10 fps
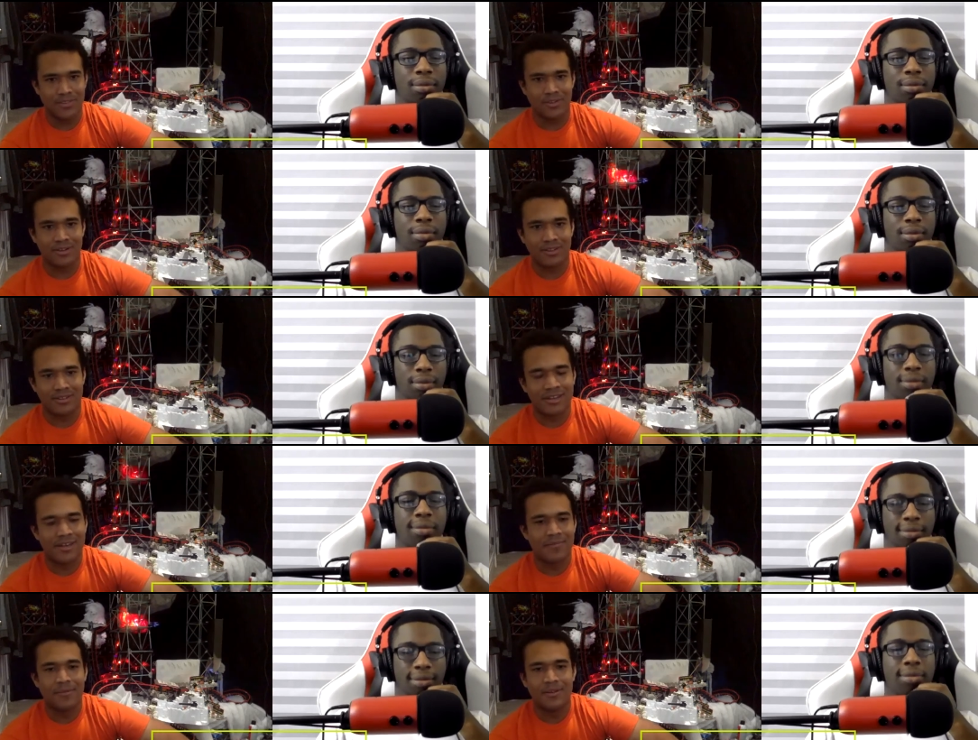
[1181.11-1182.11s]
Speaker 1: all the
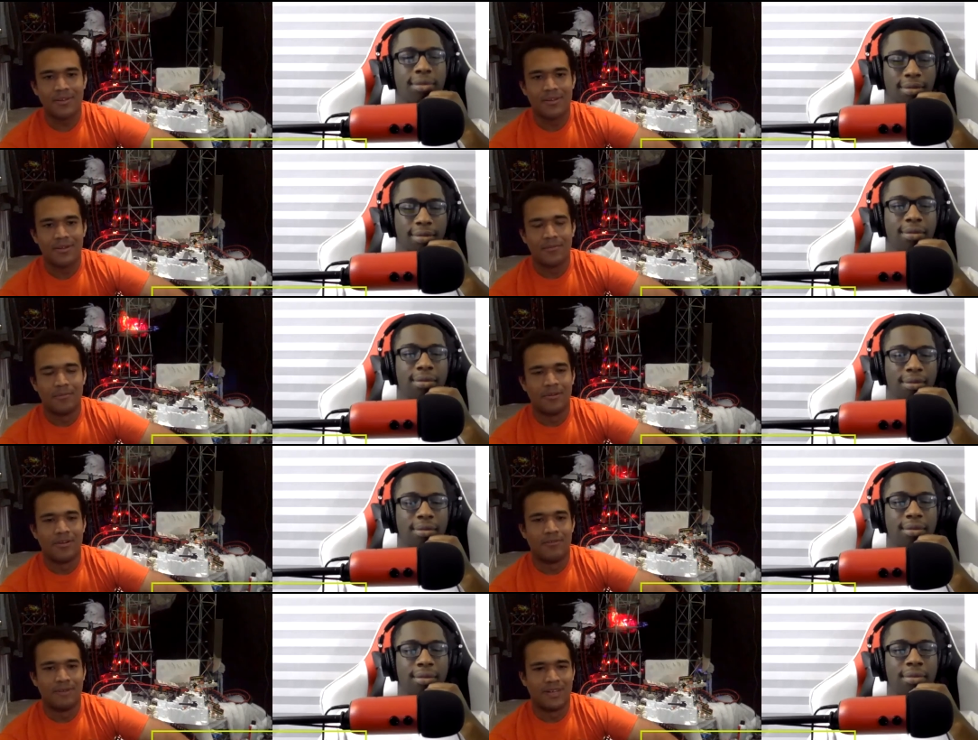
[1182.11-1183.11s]
time. Mm-hmm. But
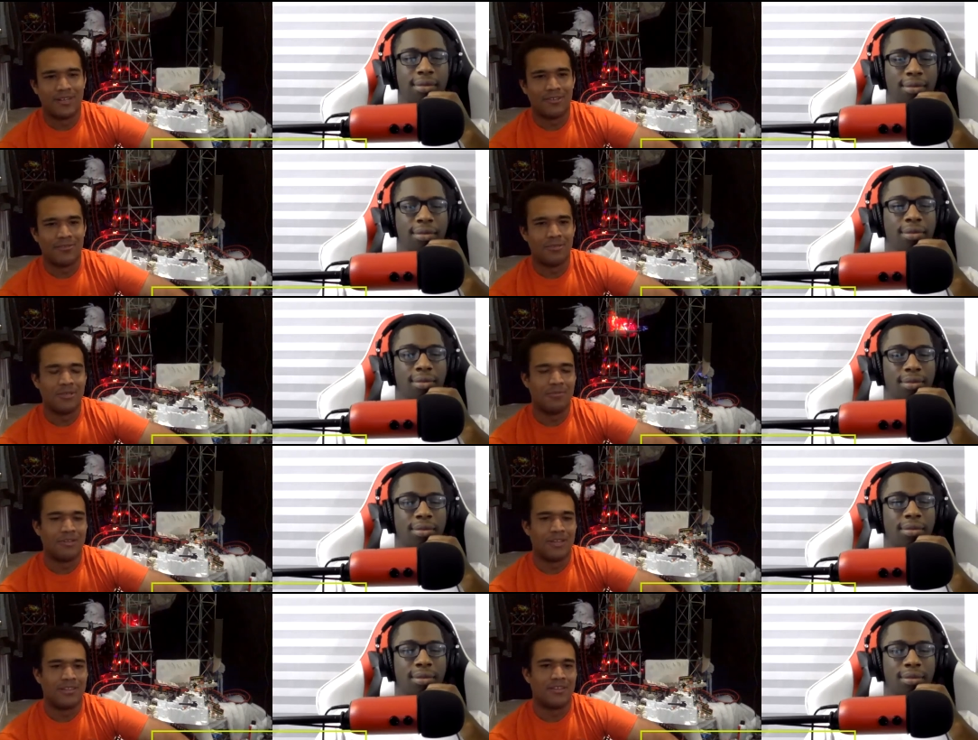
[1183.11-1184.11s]
regular people, I
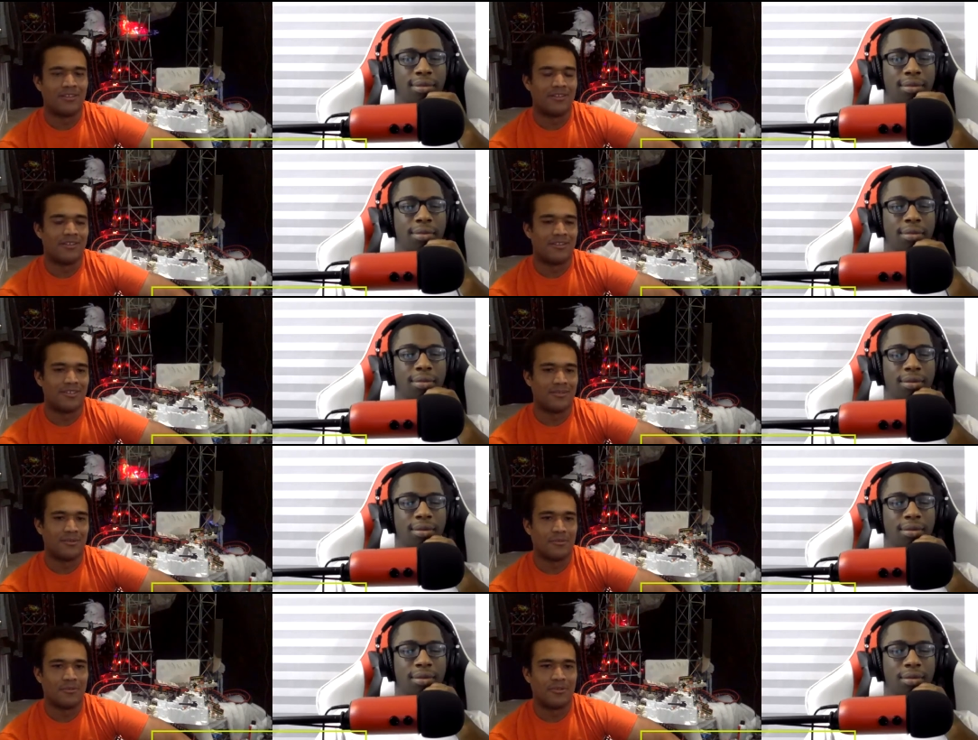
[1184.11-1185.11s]
think, are going to exhibit
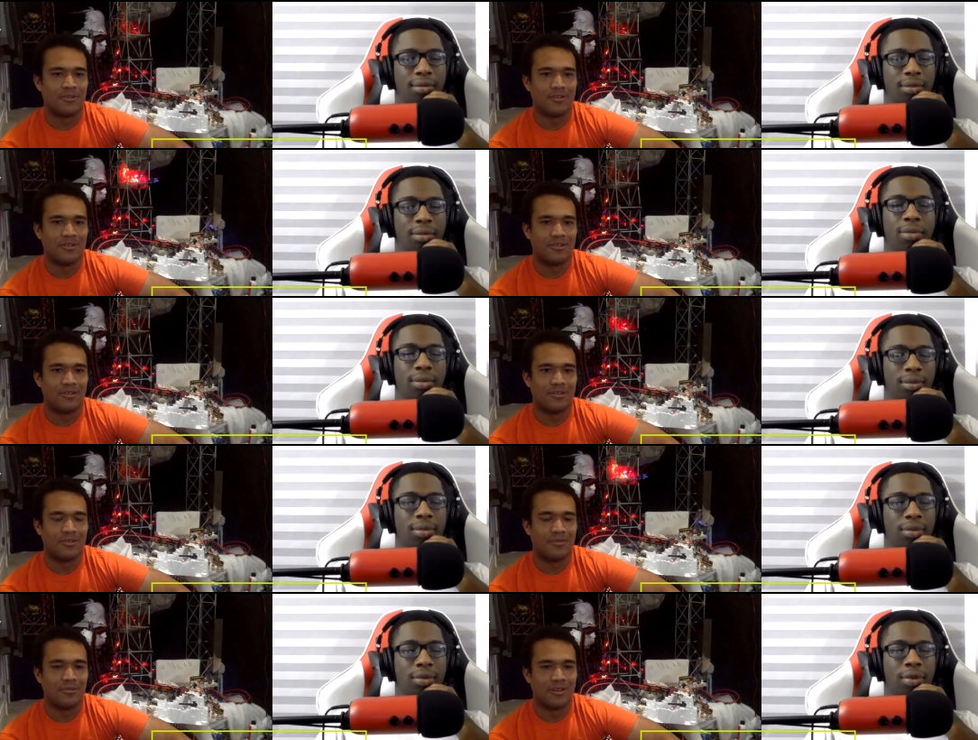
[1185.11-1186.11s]
more
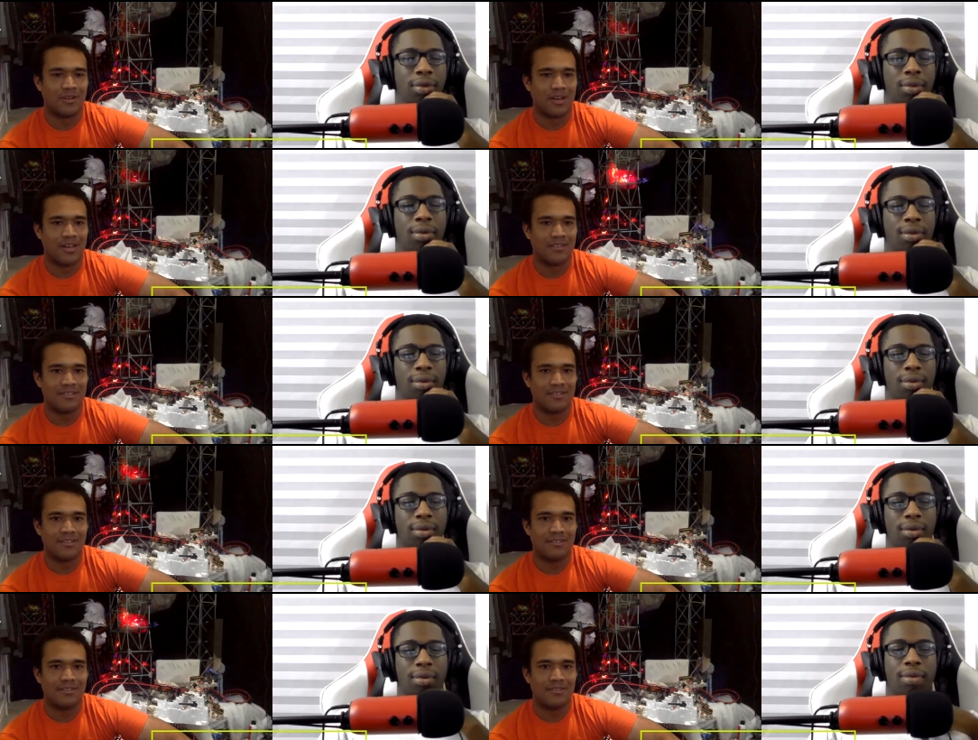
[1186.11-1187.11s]
more caution.
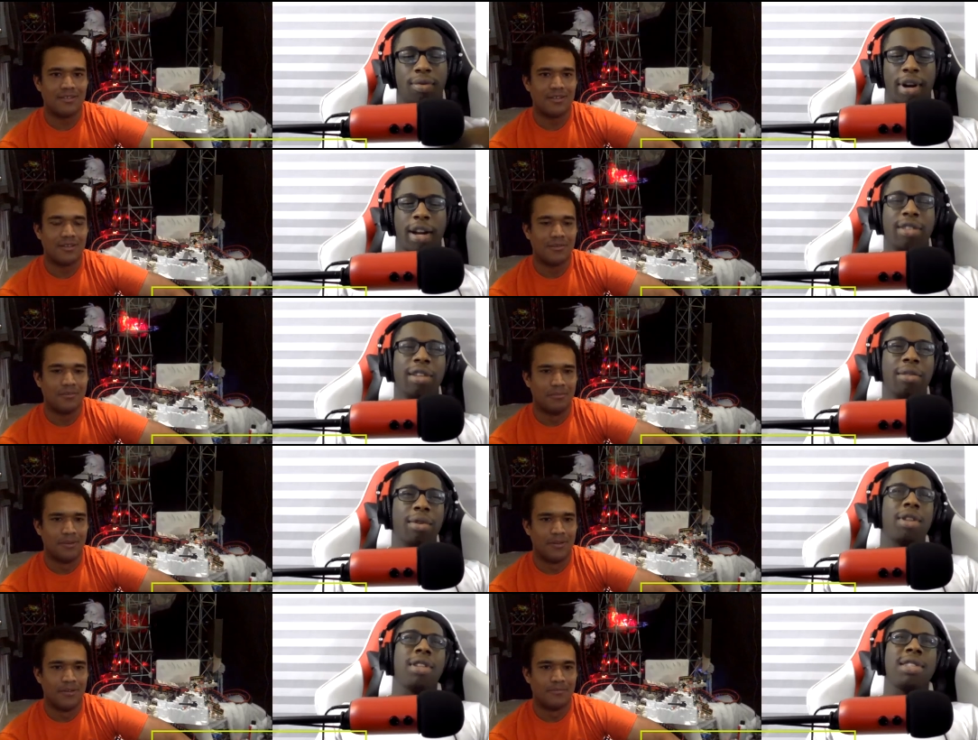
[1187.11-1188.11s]
Speaker 2: Right. I think we're
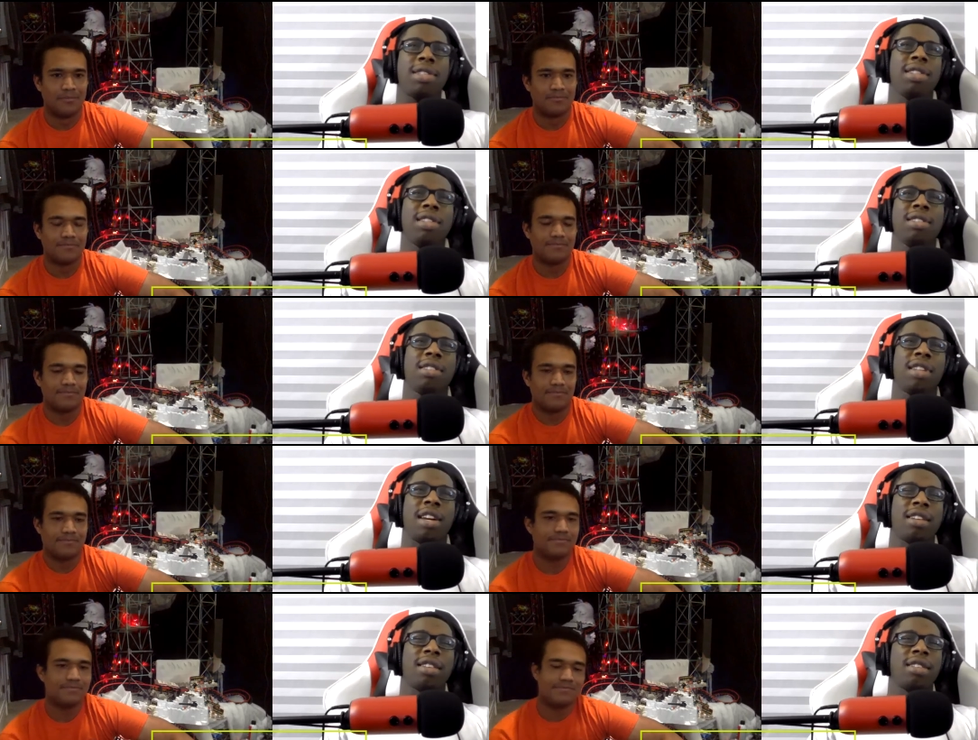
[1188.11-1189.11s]
going to see
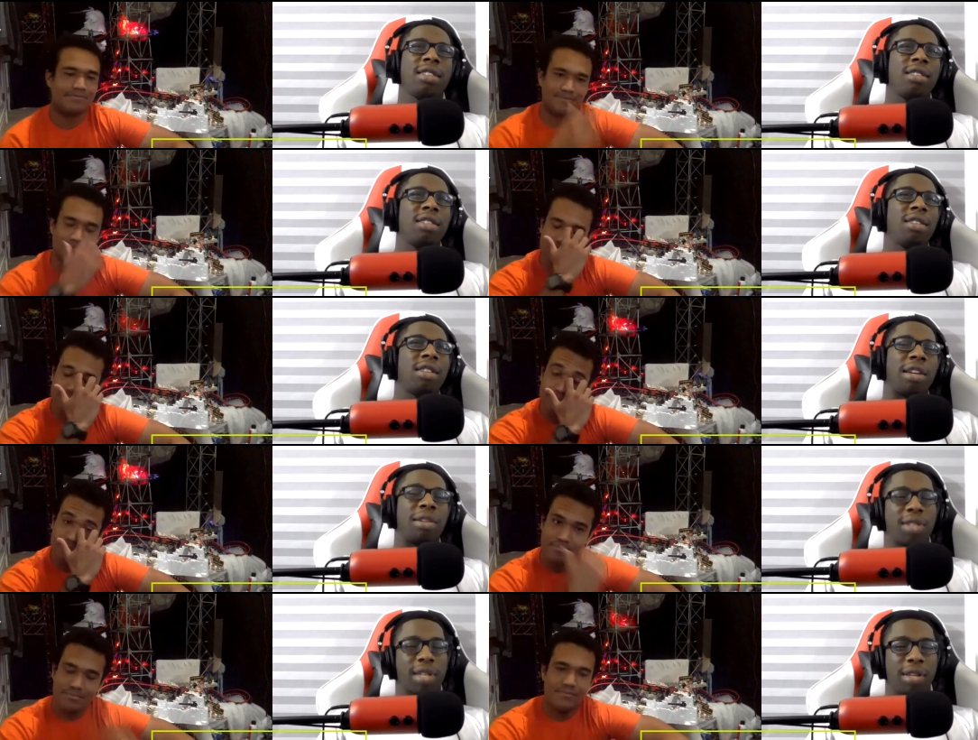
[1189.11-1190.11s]
like like you
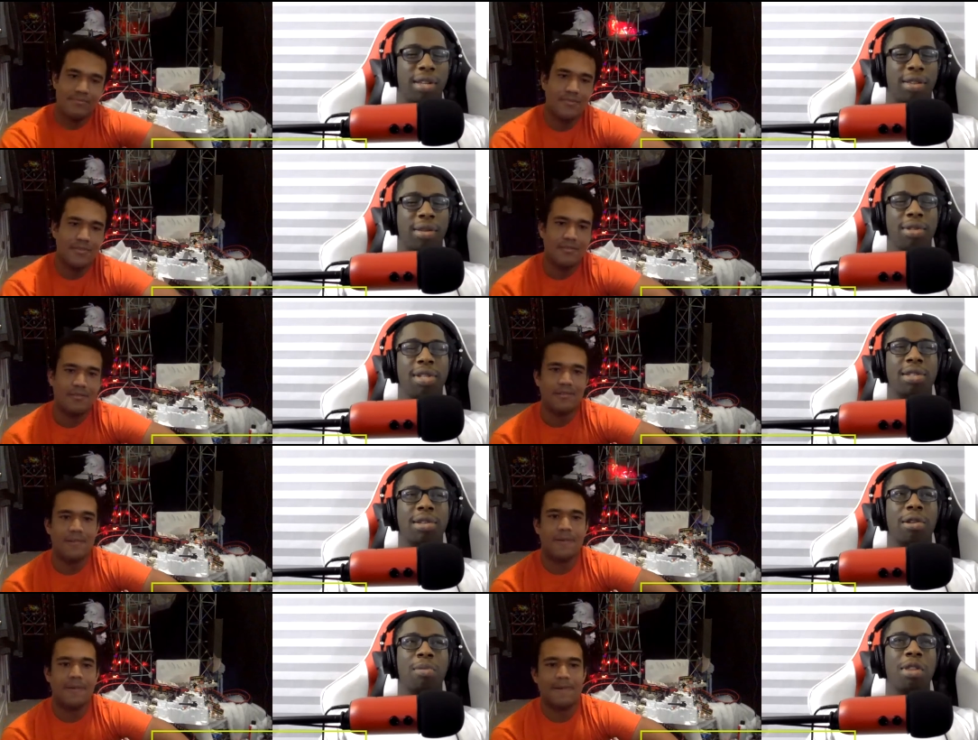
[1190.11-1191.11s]
said, the enthusiasts are
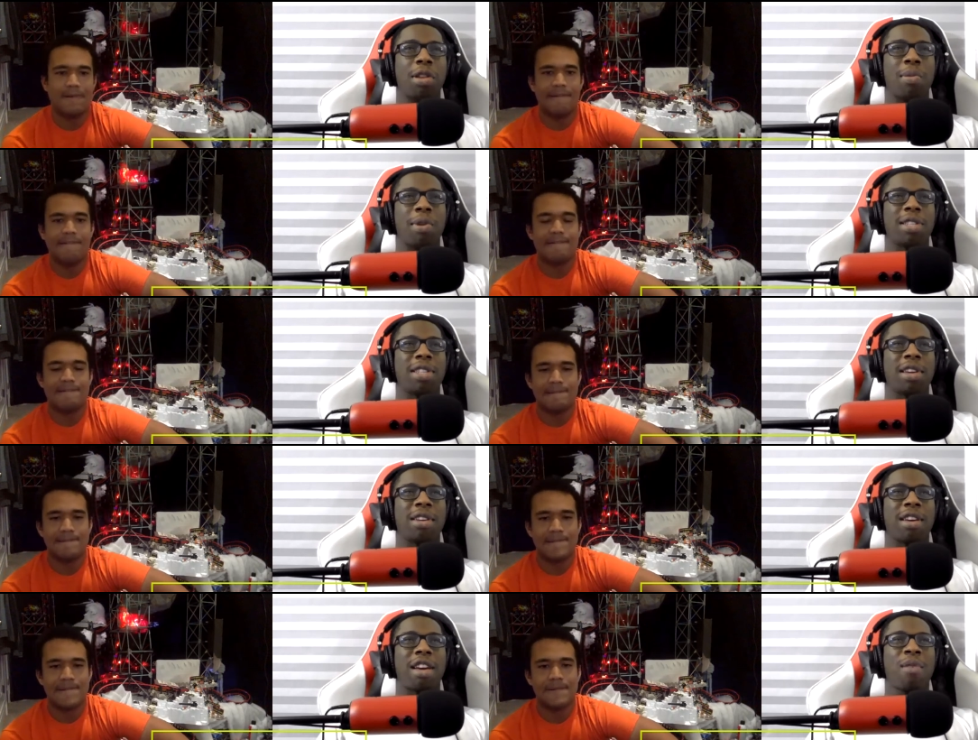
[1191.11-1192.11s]
going to be there, but it's like
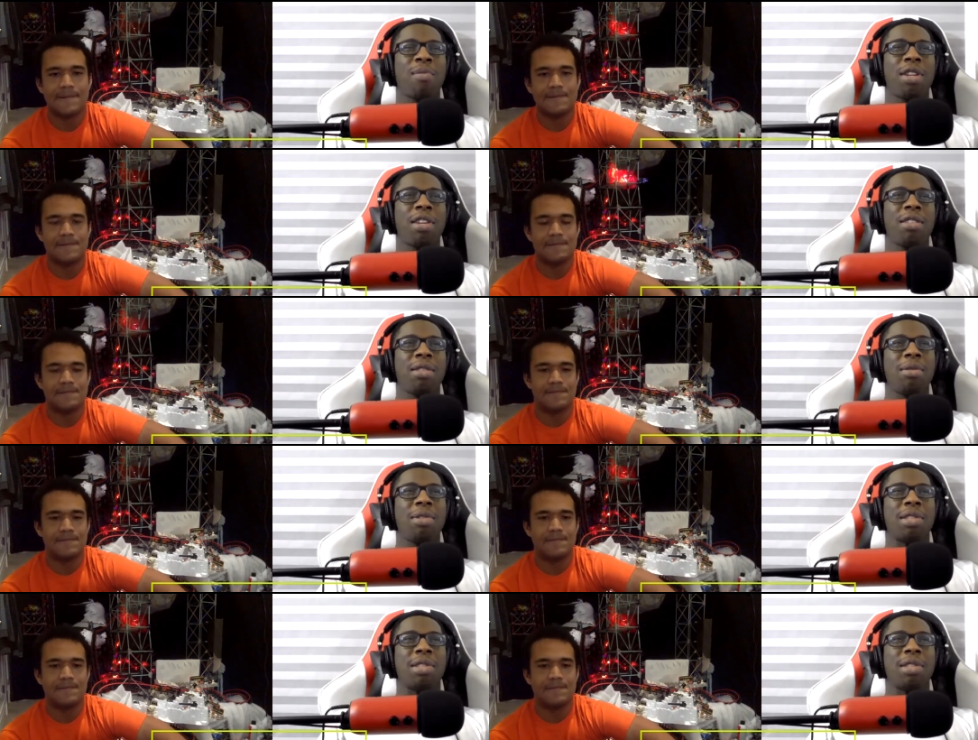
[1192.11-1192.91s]
how many enthusiasts